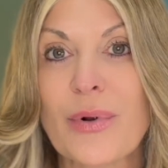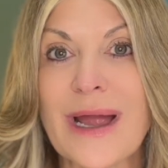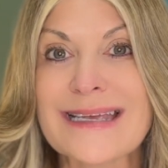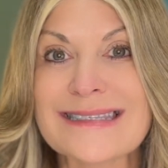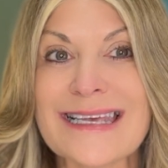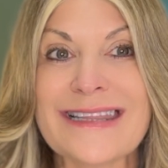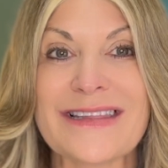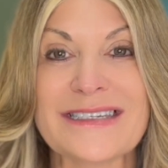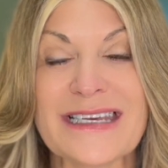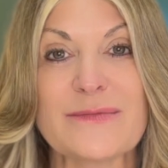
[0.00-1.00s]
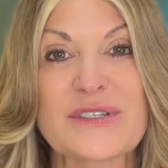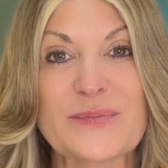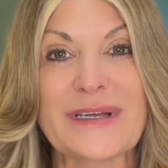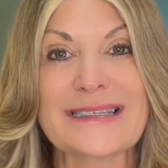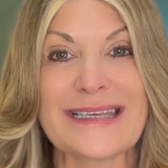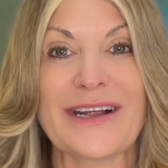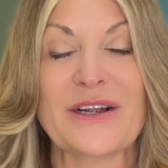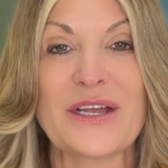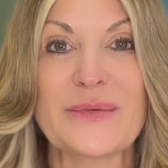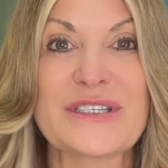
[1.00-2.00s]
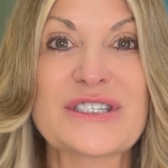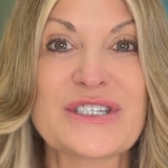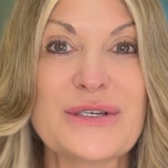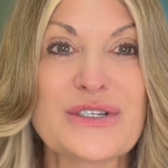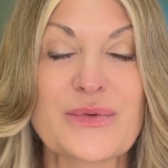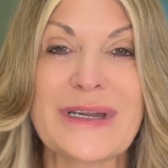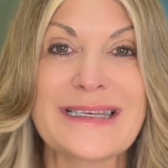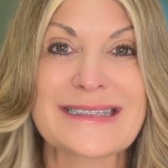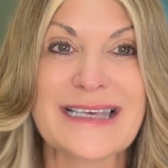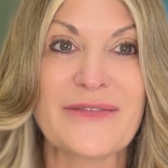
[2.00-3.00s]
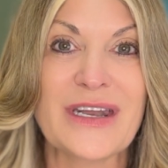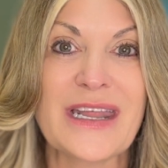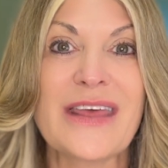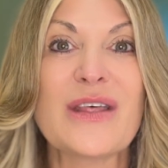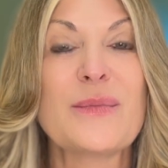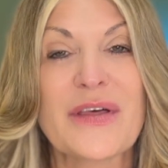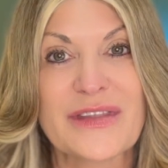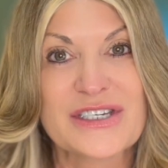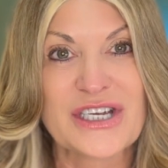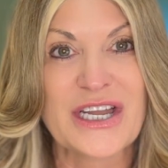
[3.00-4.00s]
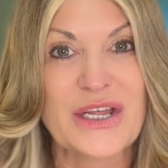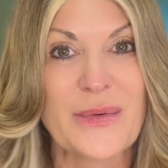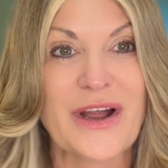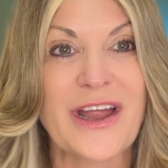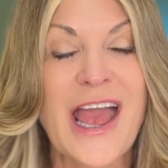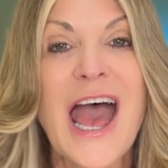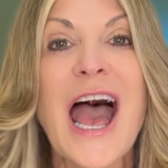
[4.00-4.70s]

price in the Denham Springs area was $227,000 in the month of January.